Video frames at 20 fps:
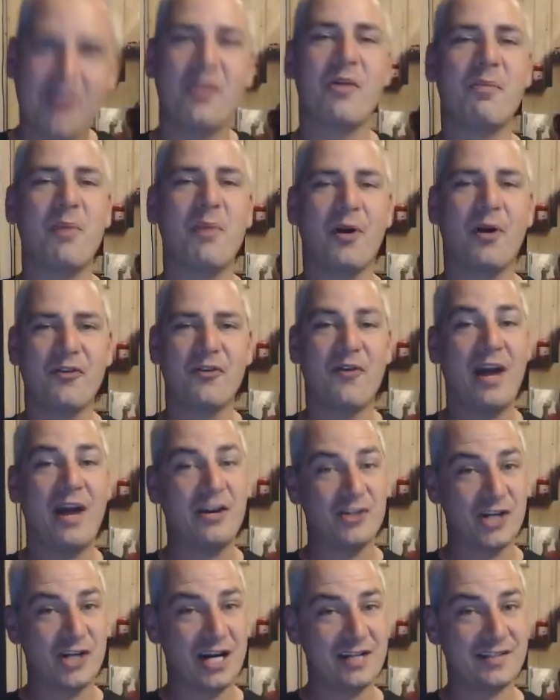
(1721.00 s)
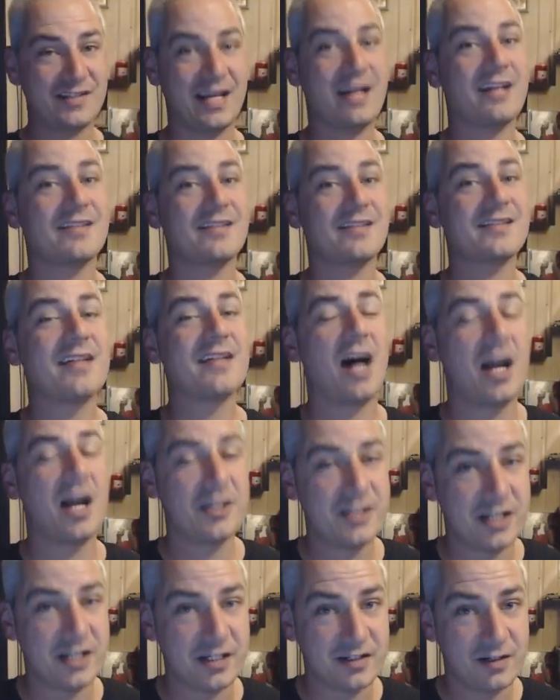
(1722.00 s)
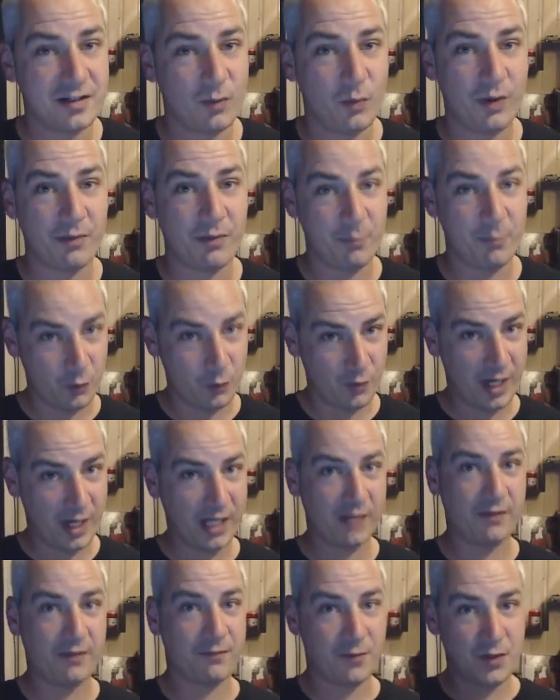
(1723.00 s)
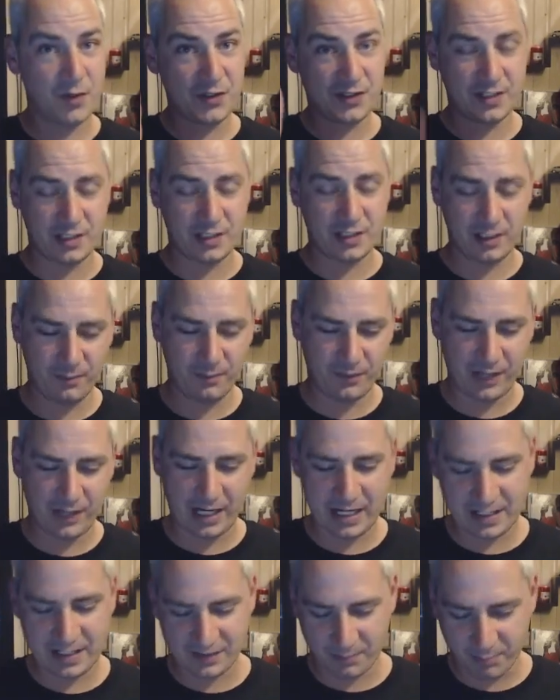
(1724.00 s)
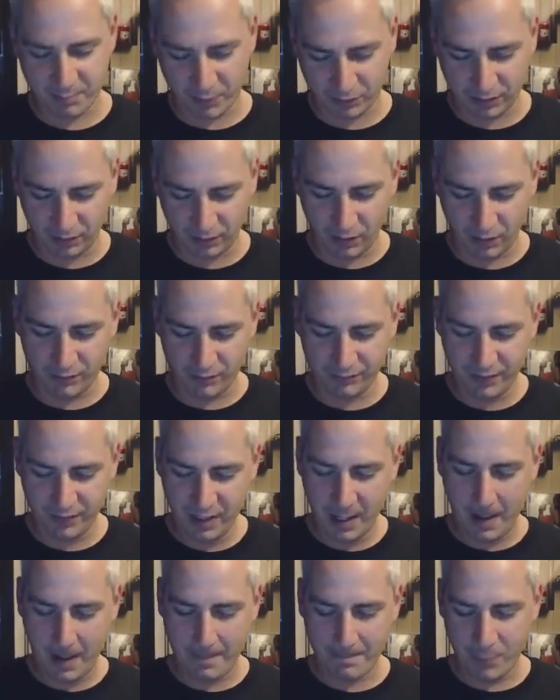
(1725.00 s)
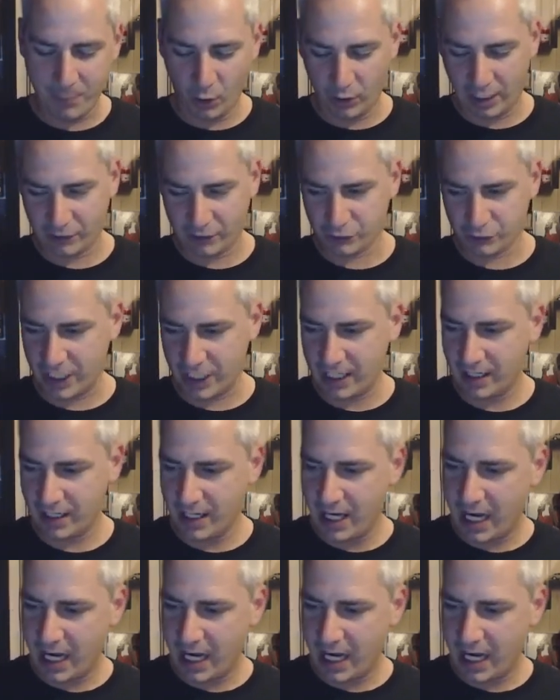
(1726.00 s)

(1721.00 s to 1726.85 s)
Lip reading: the Bond franchise. And it started with Moonraker the first time. There is a bottle of Bollinger,